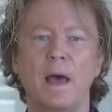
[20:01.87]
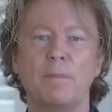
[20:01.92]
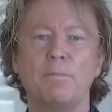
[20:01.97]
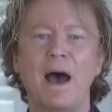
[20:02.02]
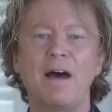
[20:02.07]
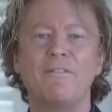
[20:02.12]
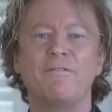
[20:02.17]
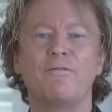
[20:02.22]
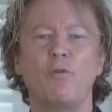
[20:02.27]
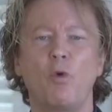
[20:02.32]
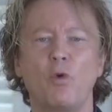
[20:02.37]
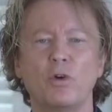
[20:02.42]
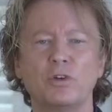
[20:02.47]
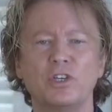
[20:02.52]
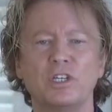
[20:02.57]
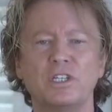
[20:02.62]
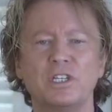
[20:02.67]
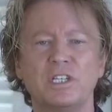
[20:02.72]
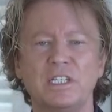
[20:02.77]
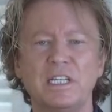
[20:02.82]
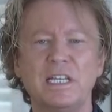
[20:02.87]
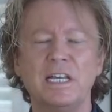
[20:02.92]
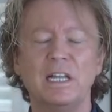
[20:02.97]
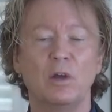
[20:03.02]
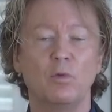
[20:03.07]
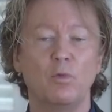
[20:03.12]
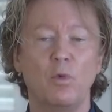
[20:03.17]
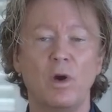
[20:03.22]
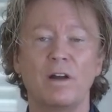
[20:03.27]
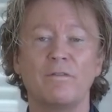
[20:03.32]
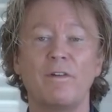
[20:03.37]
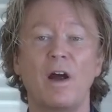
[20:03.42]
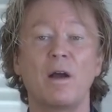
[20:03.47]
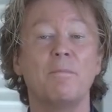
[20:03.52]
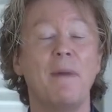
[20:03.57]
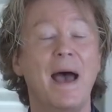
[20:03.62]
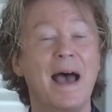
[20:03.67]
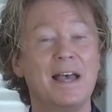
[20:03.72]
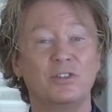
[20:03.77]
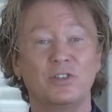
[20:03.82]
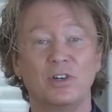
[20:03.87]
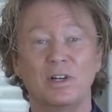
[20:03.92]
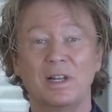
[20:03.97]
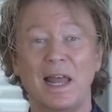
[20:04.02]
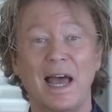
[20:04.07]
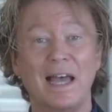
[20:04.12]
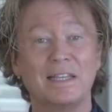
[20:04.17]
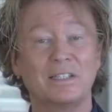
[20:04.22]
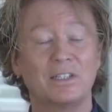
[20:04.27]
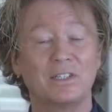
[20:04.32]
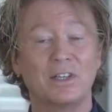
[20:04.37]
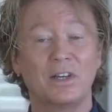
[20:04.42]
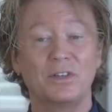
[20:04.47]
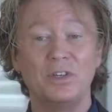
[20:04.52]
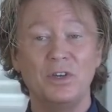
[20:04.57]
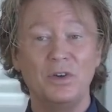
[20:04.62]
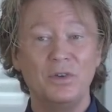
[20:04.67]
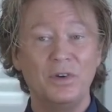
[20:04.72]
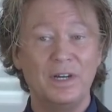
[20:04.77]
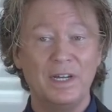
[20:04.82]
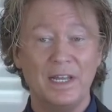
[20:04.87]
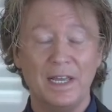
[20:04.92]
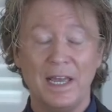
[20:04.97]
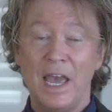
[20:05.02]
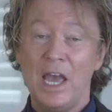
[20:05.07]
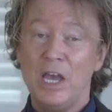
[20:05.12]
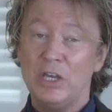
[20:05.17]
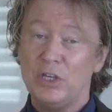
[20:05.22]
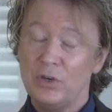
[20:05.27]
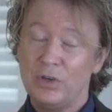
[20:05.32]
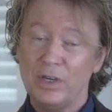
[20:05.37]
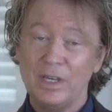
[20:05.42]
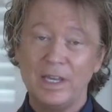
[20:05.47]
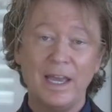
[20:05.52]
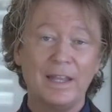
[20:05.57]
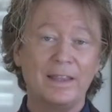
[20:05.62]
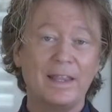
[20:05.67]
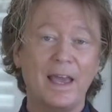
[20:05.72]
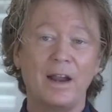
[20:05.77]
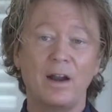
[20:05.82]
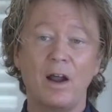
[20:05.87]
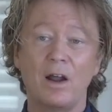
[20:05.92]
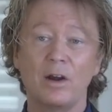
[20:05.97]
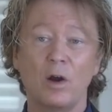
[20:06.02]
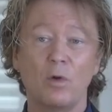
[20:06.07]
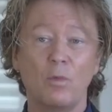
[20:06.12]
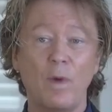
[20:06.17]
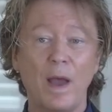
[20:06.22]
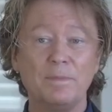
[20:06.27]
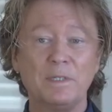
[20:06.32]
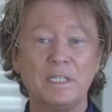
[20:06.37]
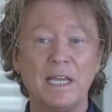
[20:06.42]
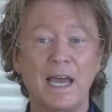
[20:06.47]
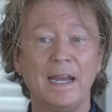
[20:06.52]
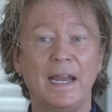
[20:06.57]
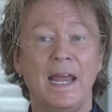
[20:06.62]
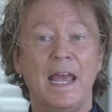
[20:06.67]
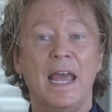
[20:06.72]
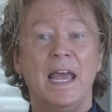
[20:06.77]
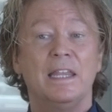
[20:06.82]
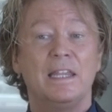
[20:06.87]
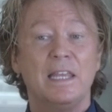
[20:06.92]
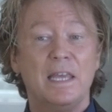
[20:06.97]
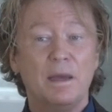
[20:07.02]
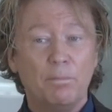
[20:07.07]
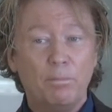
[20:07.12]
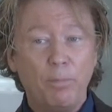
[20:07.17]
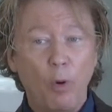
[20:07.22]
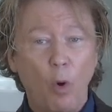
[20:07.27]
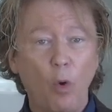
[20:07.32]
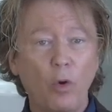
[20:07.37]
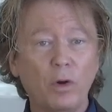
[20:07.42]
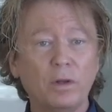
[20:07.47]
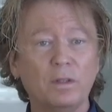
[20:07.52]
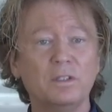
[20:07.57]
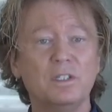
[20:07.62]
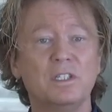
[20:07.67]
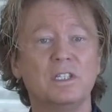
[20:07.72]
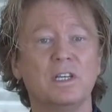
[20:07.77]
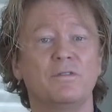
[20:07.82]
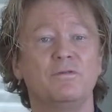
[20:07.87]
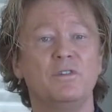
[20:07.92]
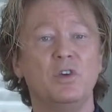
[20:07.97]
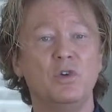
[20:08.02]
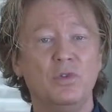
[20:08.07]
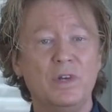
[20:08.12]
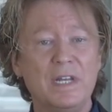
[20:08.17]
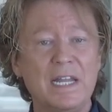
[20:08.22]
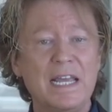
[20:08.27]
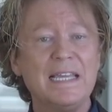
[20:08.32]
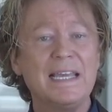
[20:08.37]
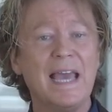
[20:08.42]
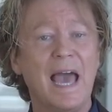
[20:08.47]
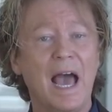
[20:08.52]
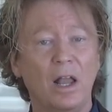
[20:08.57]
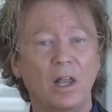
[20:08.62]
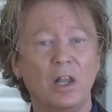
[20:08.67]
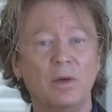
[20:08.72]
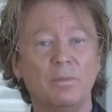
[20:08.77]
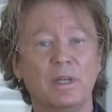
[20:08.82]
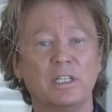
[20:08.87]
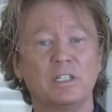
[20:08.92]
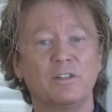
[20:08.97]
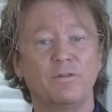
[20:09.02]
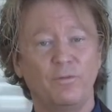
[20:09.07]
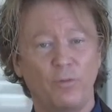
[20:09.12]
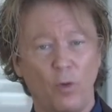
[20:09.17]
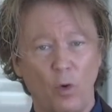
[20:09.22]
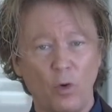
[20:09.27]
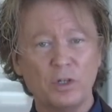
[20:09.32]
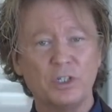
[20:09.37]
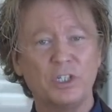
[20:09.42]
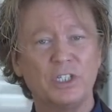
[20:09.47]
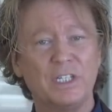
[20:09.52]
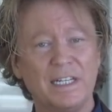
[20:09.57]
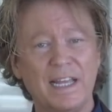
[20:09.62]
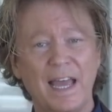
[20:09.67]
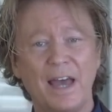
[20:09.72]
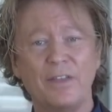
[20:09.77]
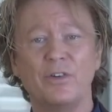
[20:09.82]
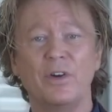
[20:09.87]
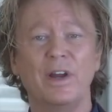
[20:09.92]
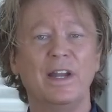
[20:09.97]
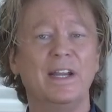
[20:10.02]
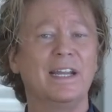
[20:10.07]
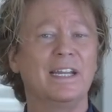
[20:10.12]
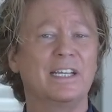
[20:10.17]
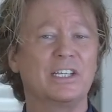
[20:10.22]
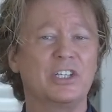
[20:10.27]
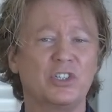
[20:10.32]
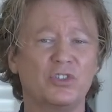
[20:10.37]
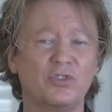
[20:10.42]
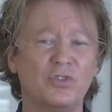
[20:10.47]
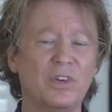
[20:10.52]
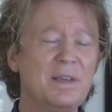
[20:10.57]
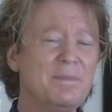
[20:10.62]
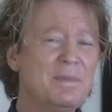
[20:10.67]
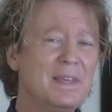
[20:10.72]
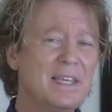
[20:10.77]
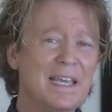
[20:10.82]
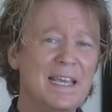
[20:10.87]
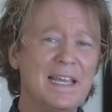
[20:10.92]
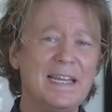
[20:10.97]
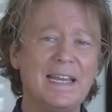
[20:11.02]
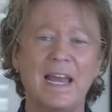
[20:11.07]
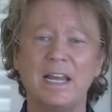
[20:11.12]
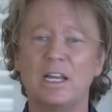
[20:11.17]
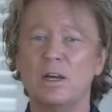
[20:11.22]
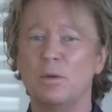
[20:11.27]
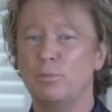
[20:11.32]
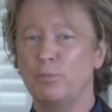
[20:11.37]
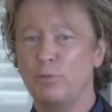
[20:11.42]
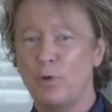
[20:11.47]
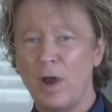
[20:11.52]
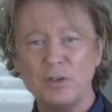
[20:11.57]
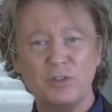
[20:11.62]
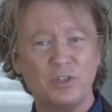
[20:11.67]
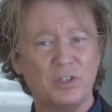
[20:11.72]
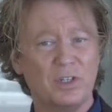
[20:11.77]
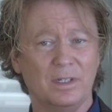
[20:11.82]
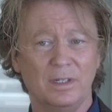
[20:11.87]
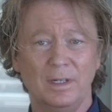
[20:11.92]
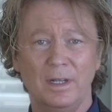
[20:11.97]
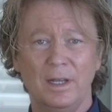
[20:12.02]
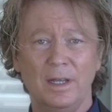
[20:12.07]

about forging steel in one of our master classes on unity. You can get that on our website. The importance of unique elements forged together in an extreme heat and compression